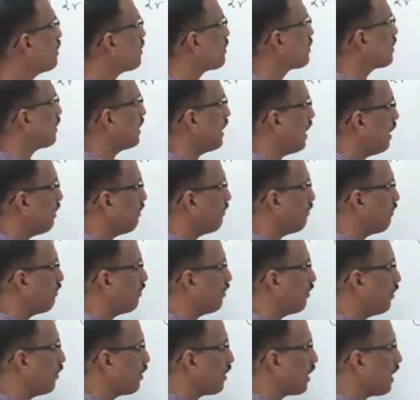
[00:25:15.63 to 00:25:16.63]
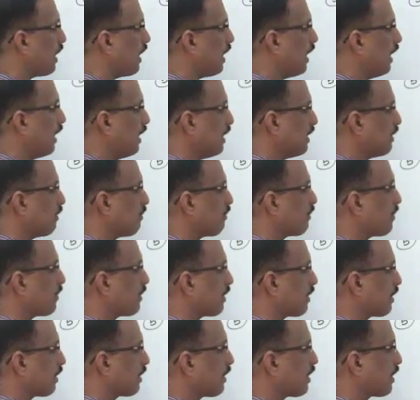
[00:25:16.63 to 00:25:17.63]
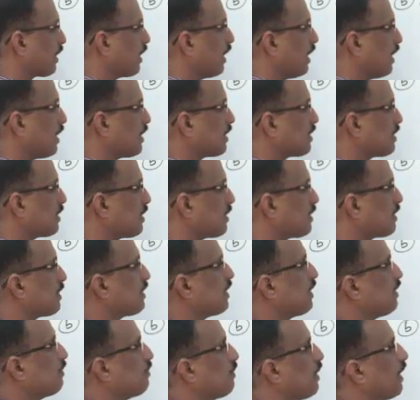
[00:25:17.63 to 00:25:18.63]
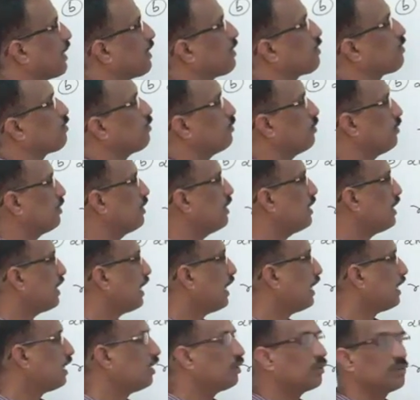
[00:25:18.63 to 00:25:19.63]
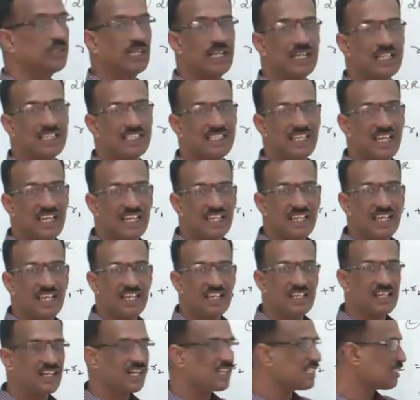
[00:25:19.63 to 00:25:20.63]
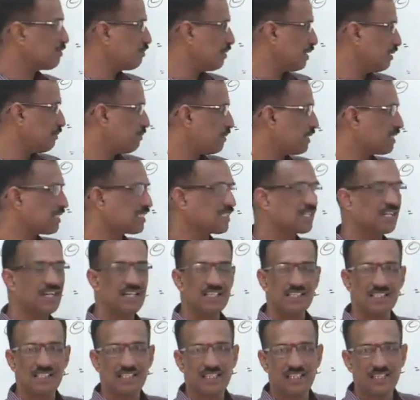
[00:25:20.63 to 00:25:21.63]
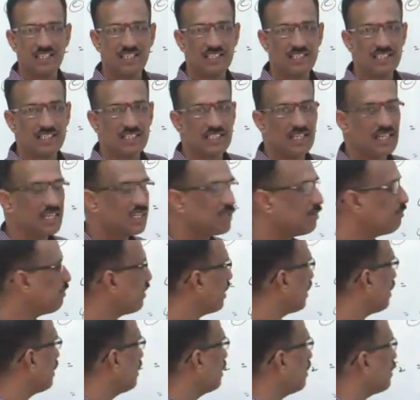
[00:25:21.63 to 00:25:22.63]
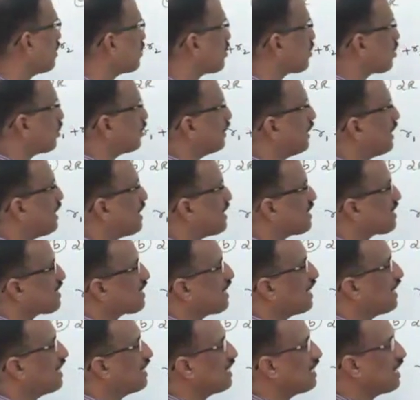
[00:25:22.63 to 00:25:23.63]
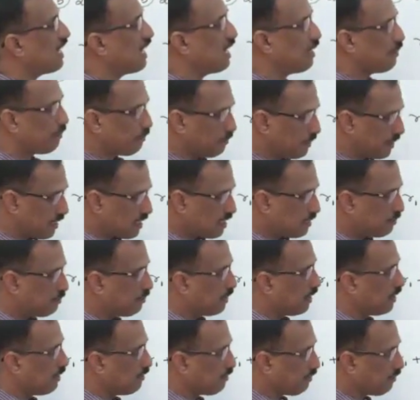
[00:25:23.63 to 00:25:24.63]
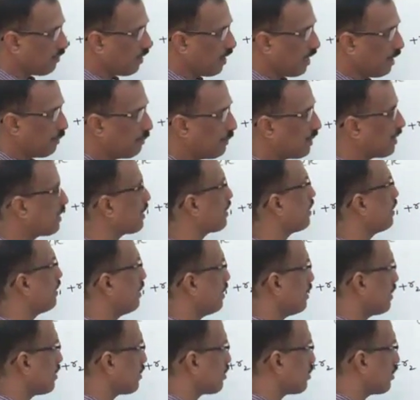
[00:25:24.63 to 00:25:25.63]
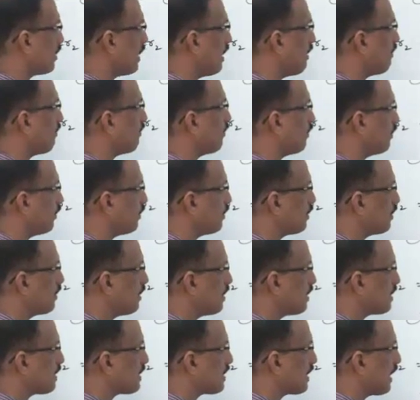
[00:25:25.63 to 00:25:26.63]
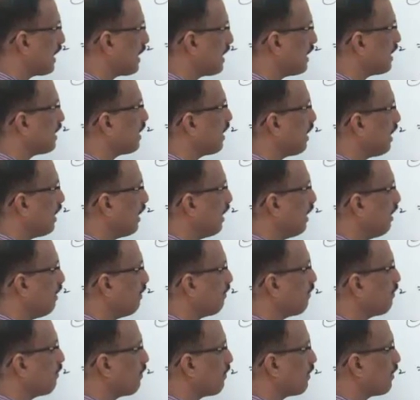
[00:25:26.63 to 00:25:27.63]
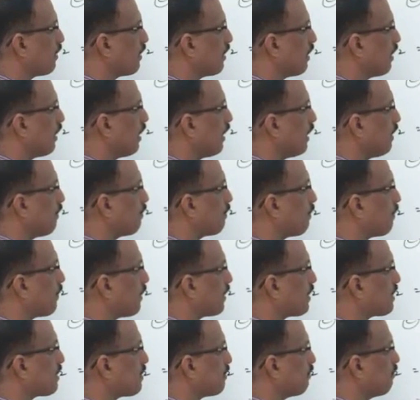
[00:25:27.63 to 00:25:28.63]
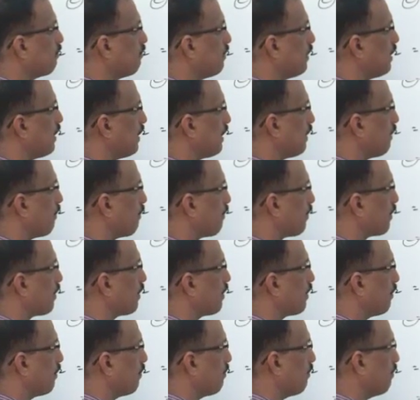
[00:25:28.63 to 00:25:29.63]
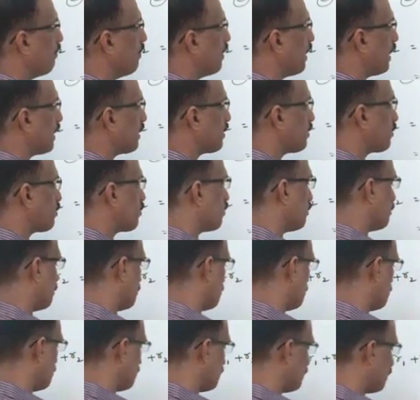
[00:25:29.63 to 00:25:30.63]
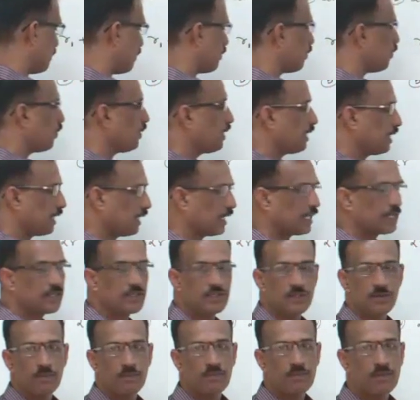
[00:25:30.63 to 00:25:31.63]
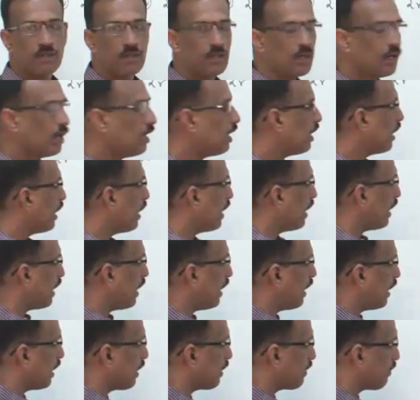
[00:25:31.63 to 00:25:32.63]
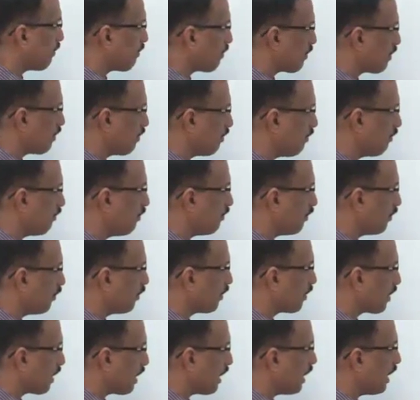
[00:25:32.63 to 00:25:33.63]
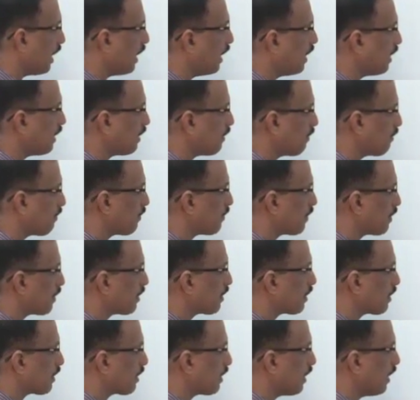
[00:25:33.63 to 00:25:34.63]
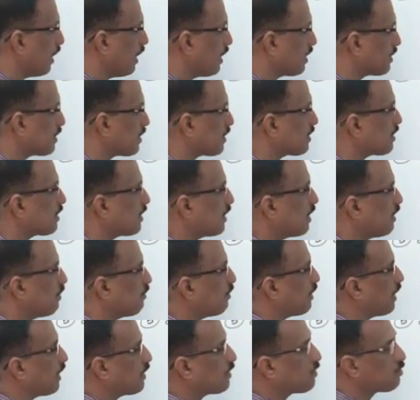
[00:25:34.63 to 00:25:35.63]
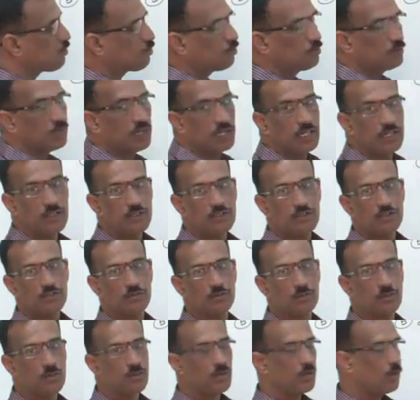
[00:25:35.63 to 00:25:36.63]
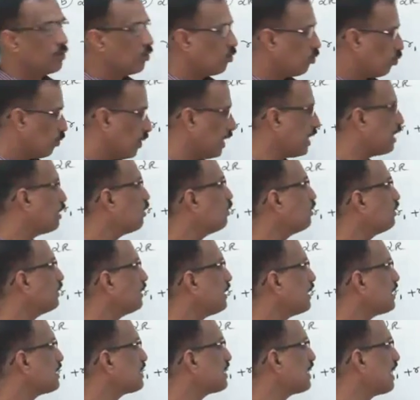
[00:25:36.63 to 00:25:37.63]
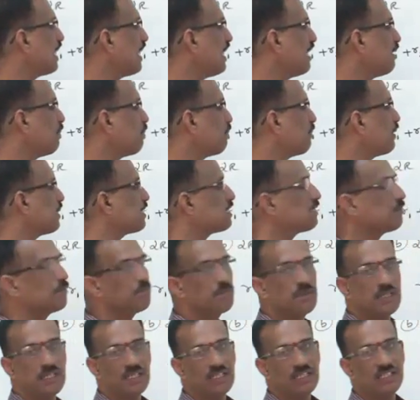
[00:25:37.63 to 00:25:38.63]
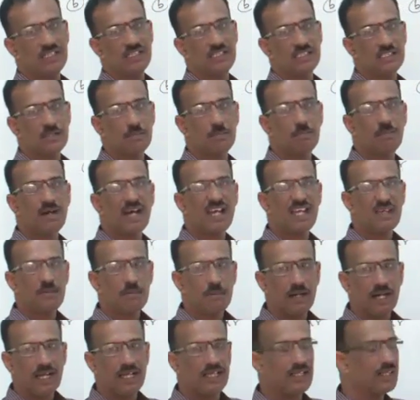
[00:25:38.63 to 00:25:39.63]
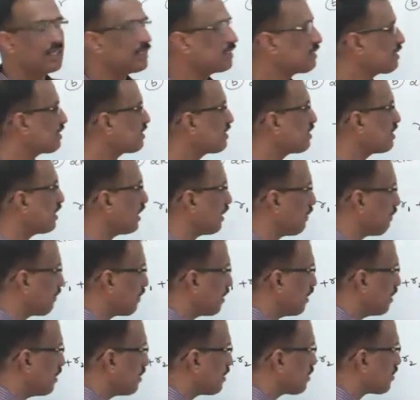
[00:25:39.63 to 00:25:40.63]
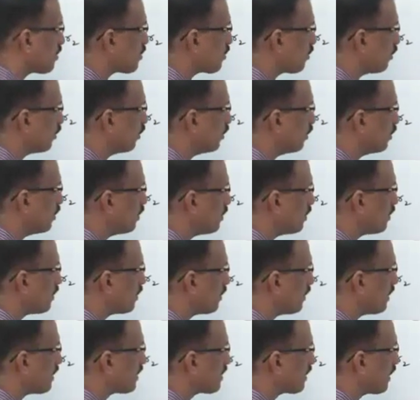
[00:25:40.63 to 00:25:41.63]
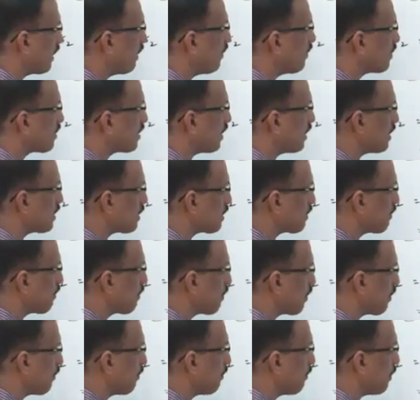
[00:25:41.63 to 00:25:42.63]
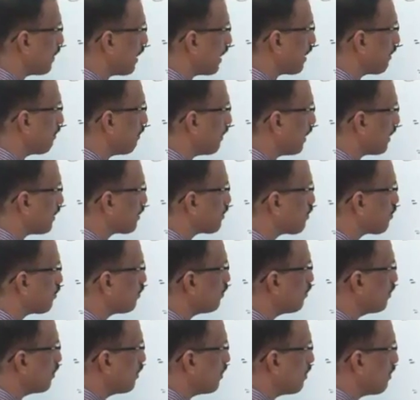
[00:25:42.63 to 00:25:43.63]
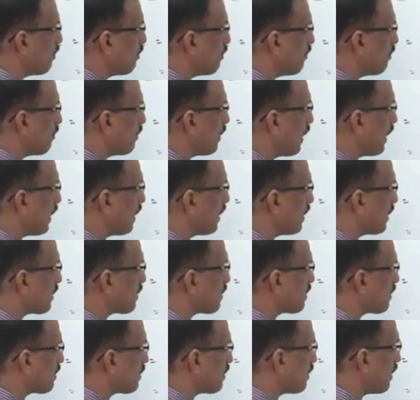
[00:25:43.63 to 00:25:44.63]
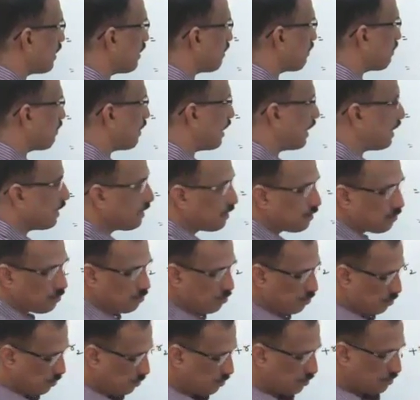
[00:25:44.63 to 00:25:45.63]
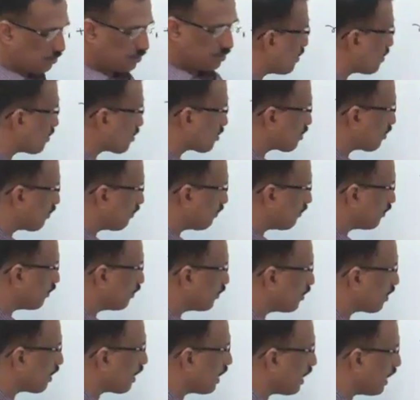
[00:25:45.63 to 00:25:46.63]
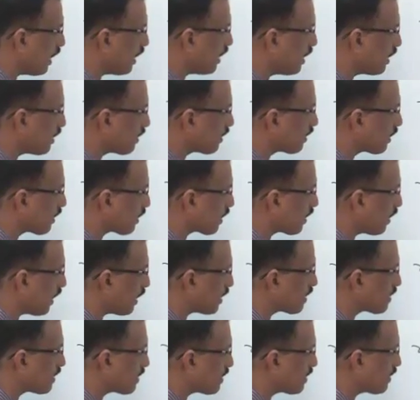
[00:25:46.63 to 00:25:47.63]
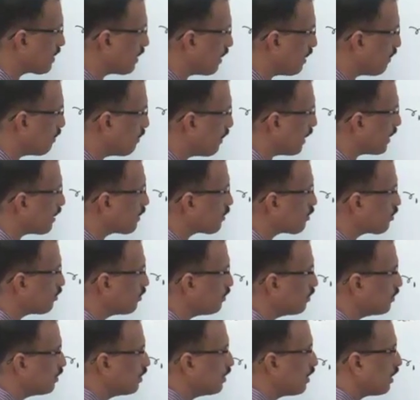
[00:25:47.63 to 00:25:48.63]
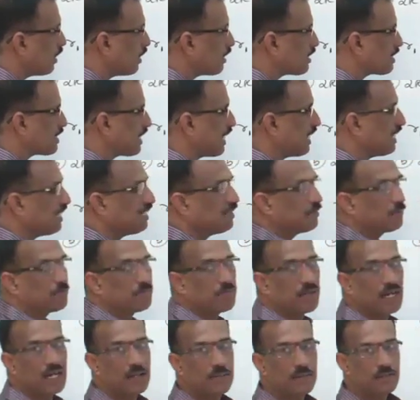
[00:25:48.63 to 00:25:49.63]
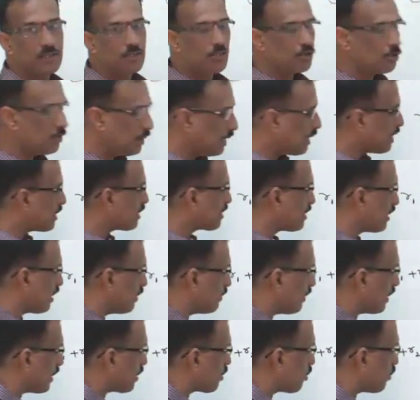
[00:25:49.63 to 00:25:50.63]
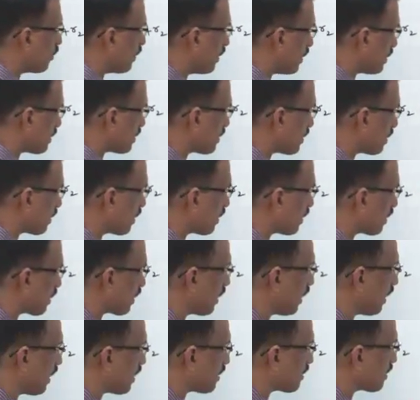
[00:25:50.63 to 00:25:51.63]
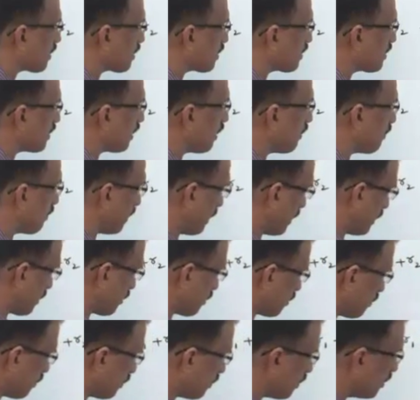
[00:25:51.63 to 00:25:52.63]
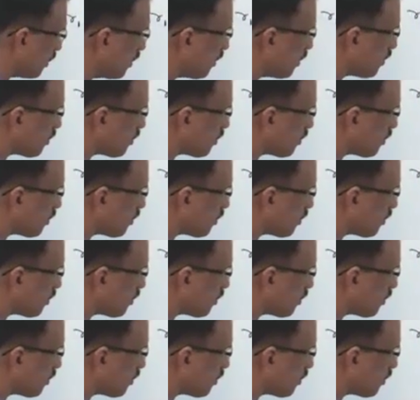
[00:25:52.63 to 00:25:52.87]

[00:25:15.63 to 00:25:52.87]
So, now 4r cos c by 2, it look like sin a cos b plus cos a sin b. So, that is sin a plus b format. So, therefore, sin of a plus b by 2 we get, or 4r cos c by 2 into, we know that as a plus b is pi minus c. So, this gives us pi by 2 minus c by 2. So, 4r cos c by 2, sin pi by 2 minus c by 2 is cos c by 2.